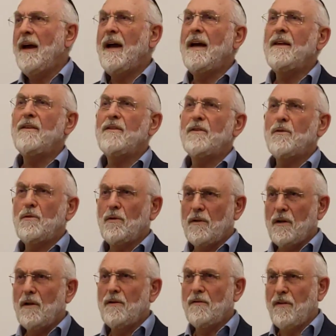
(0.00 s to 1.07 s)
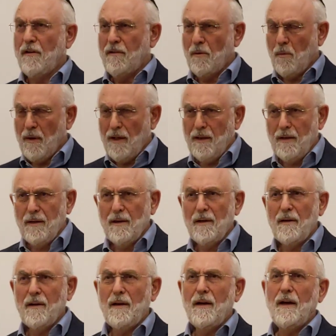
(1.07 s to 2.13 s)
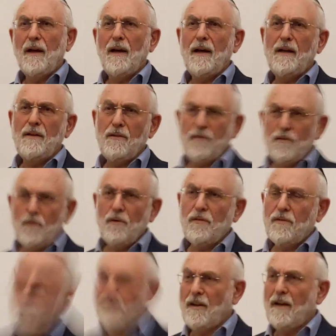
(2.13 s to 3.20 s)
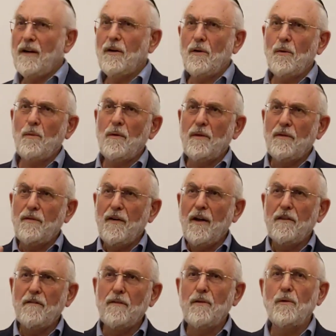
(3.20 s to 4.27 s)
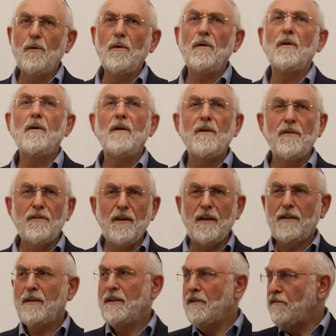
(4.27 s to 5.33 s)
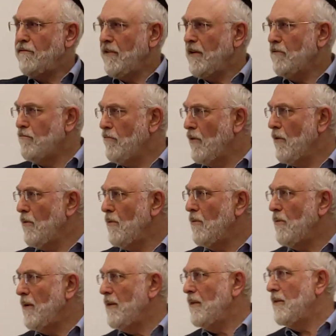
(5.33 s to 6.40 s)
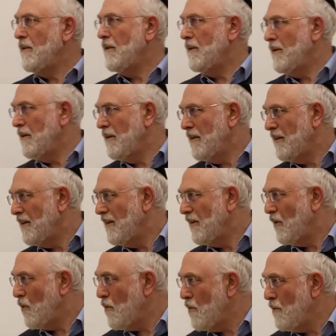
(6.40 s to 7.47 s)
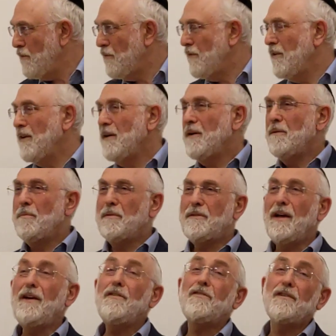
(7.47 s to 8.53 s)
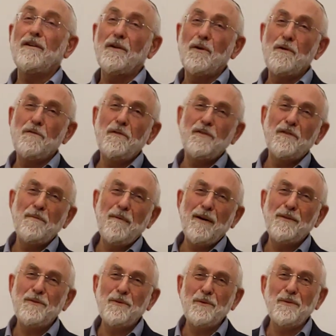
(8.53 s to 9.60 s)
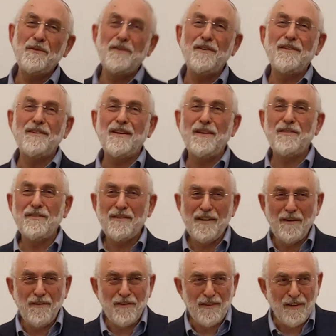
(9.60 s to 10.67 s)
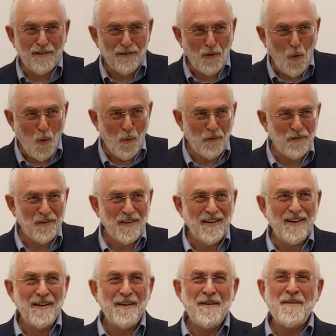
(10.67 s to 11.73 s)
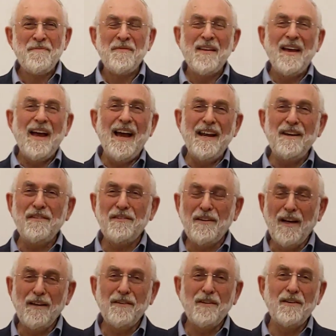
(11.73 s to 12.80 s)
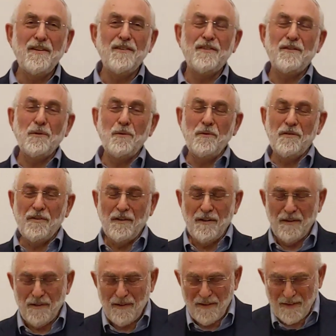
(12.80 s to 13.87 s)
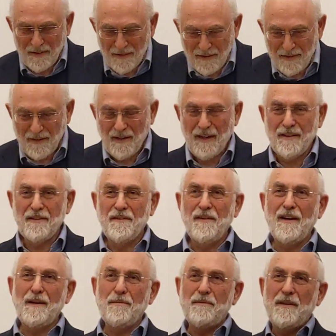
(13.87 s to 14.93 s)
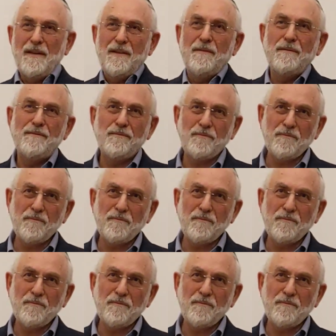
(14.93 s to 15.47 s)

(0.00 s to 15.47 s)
and could learn very well. And of course the son-in-law with the father-in-law sat in the front row when the roof, potential roof, was about to give his discourse. And he started his drusha and developed it.